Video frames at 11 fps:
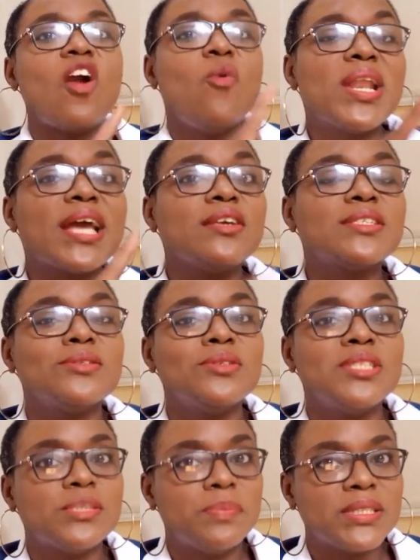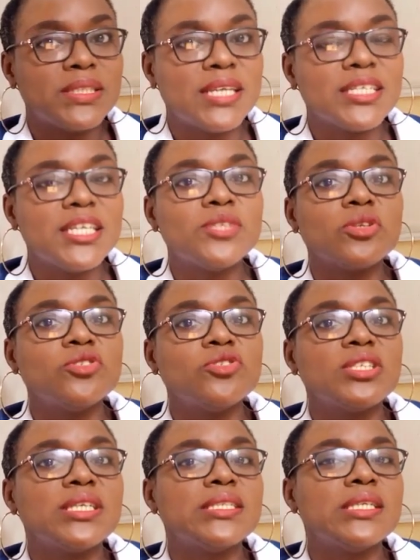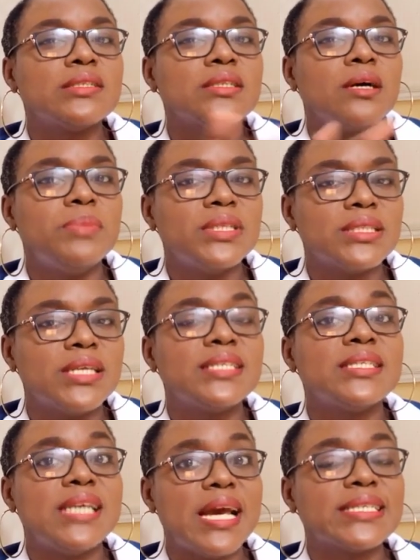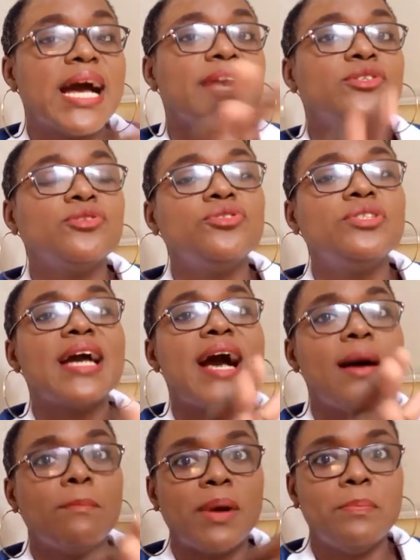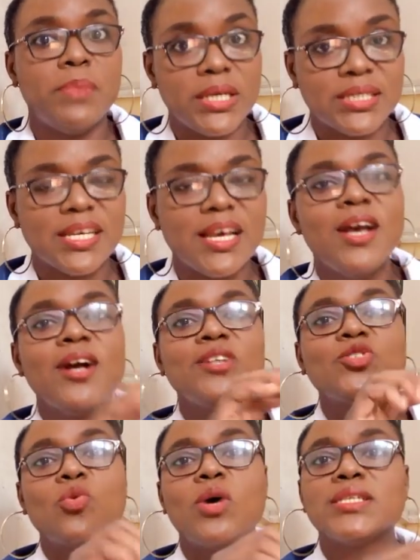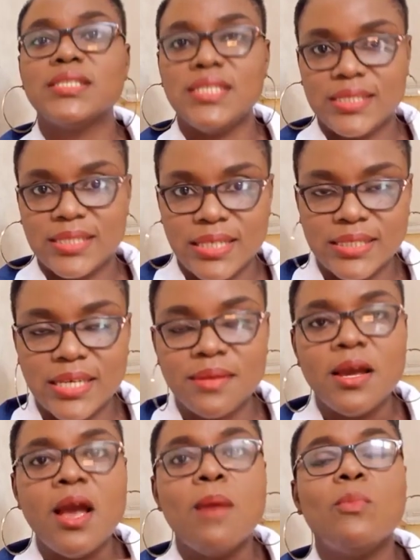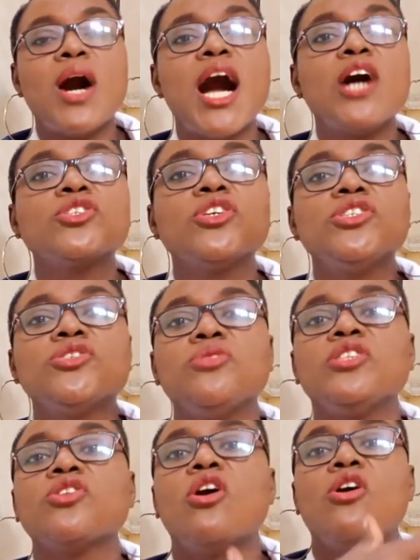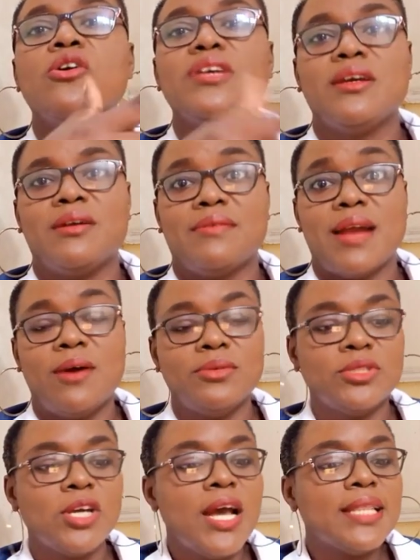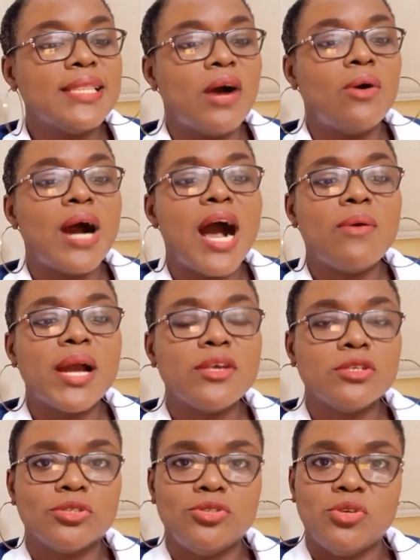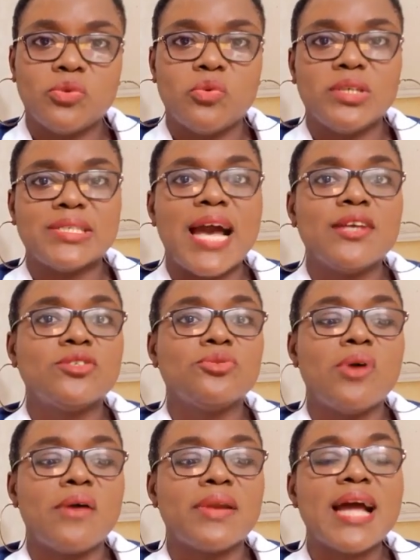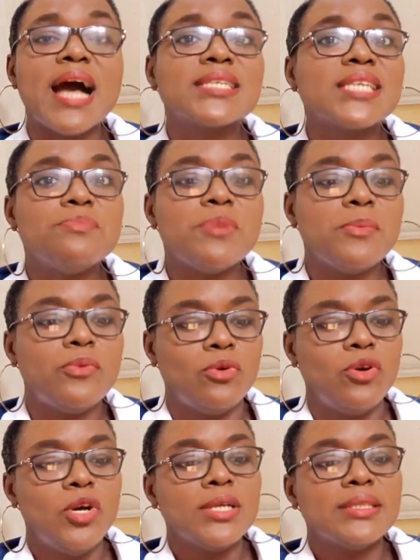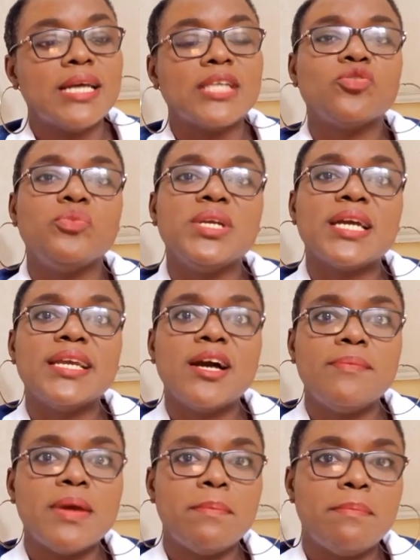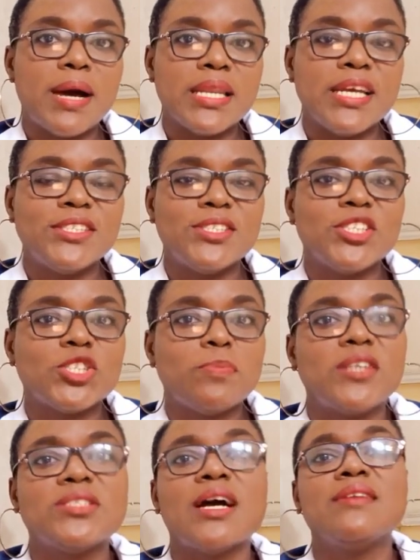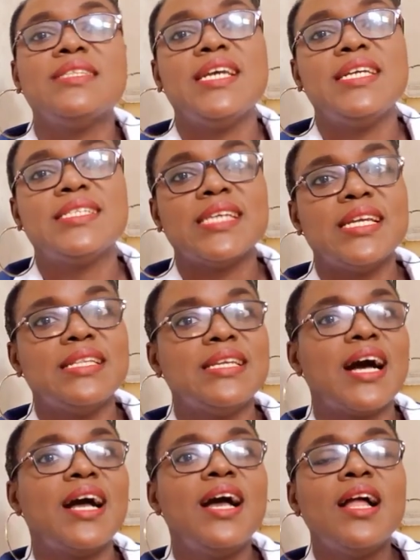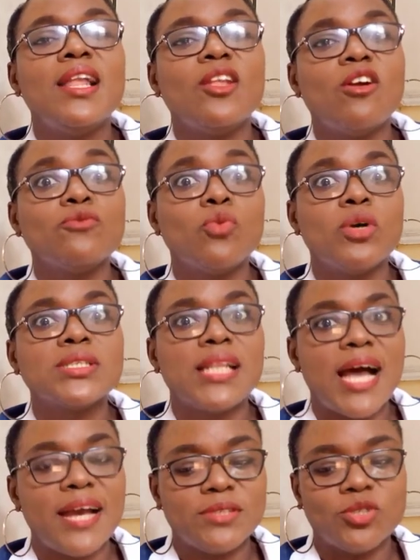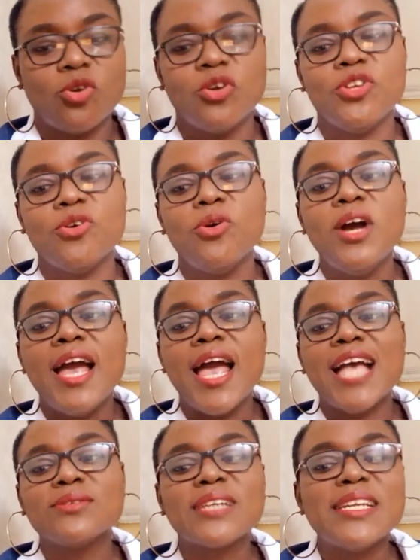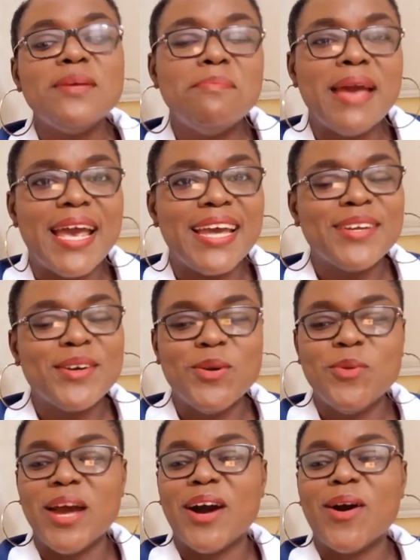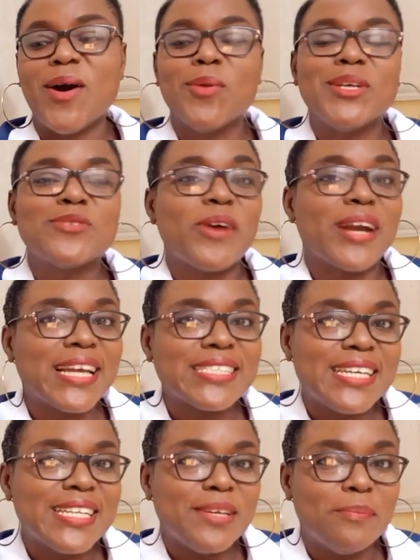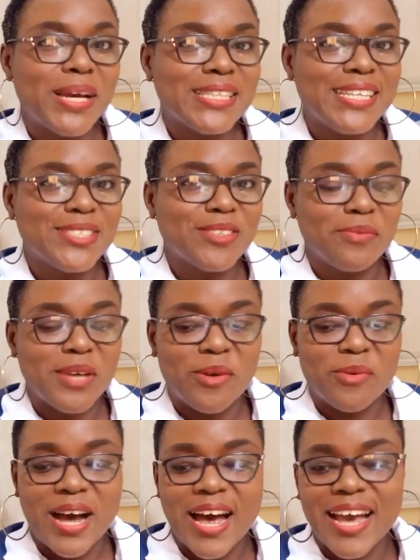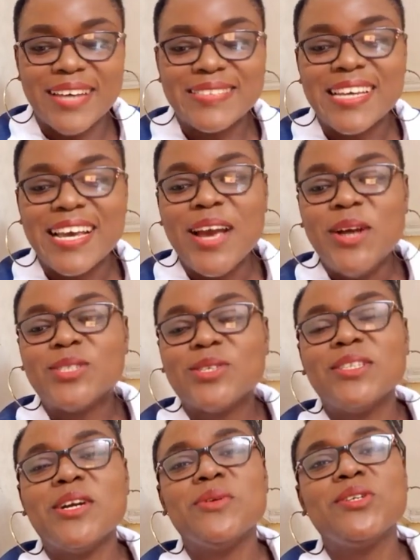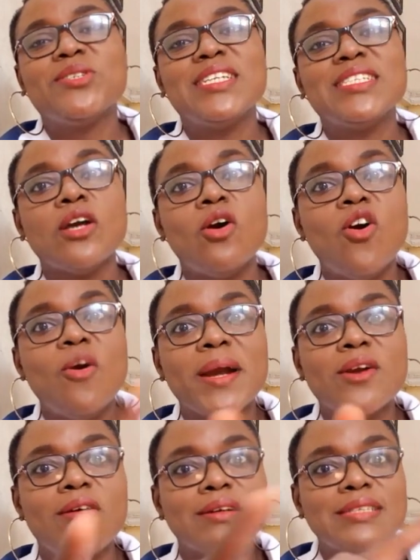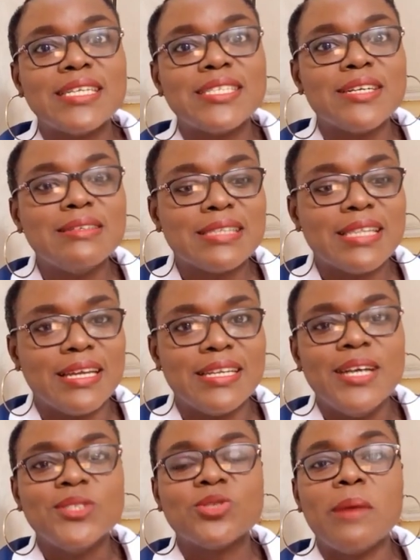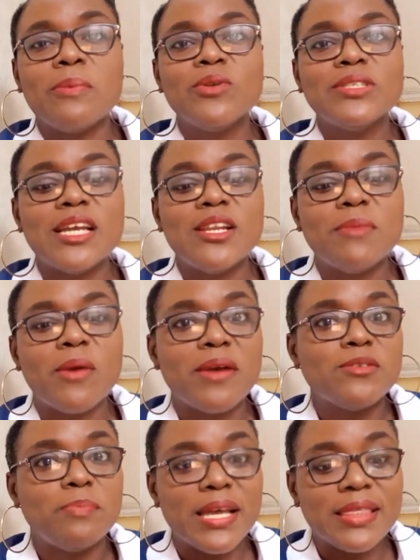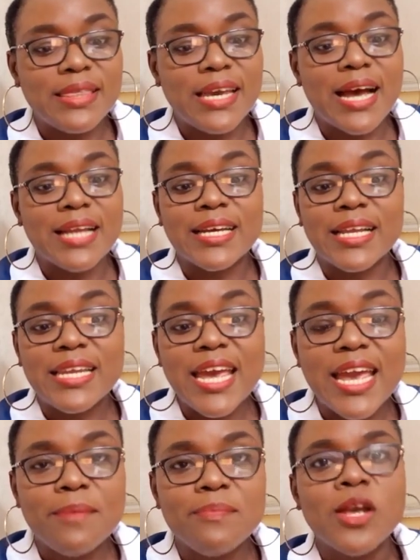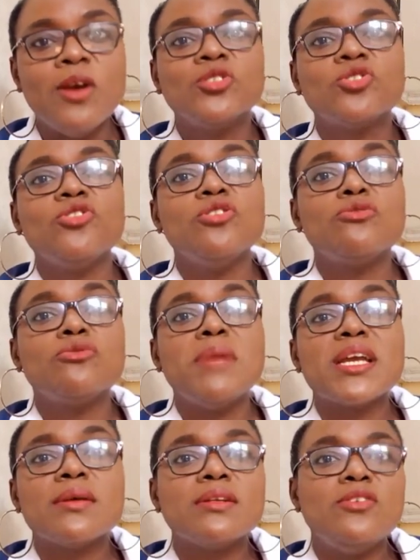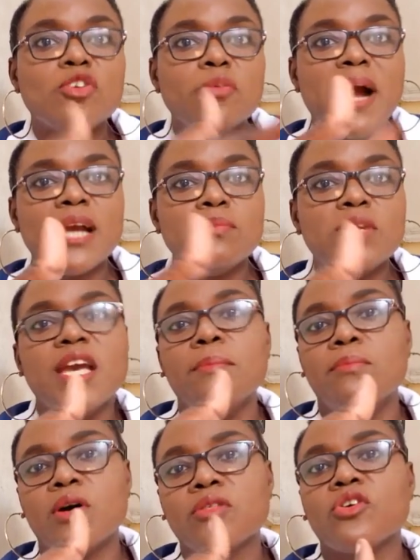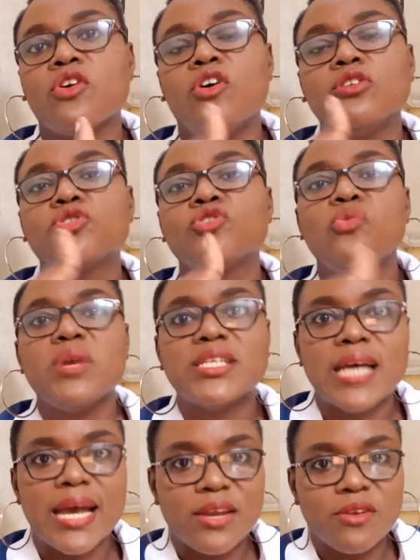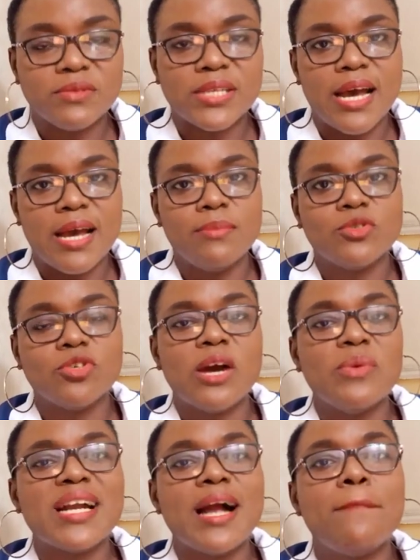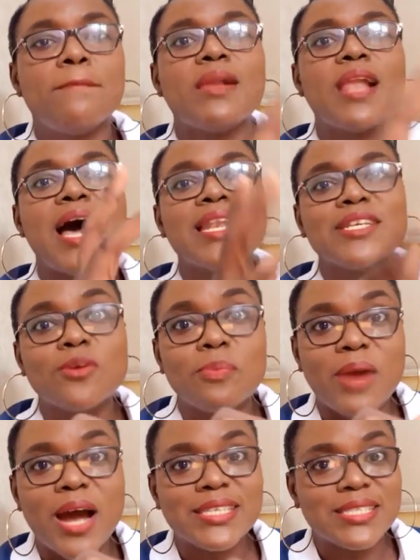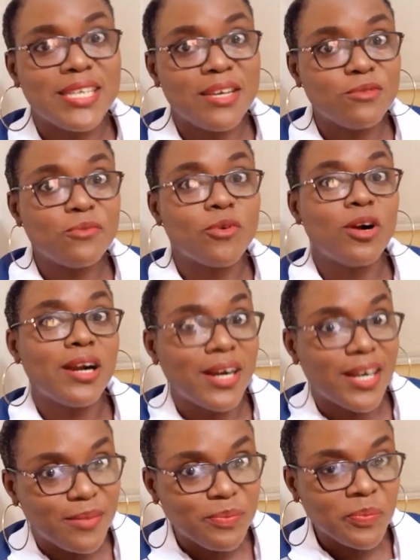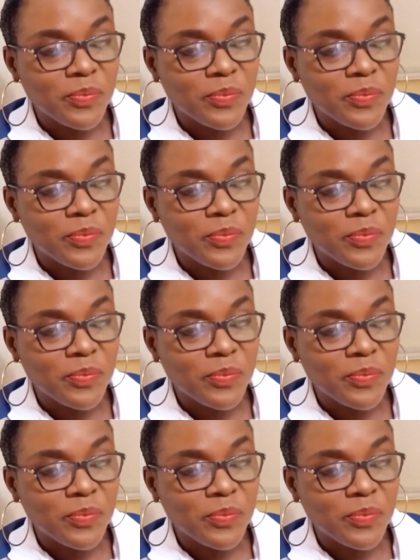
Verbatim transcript: When I used to do this business, it wasn't just a seasonal business. Yes, I used to do the hamper bits towards this season, but I also used to do it all year round. Now, how I used to do it was, I used to go around asking people that we can help them manage the special dates in their loved ones' life. So, you know, especially men who were always forgetting the birthdays of their wives. So they will usually say, oh my God, that's a good thing. So I'm going to tell you my wife's birthday and her name. So you make you remind me a month or two weeks ahead of time so that we can plan a surprise gift for her.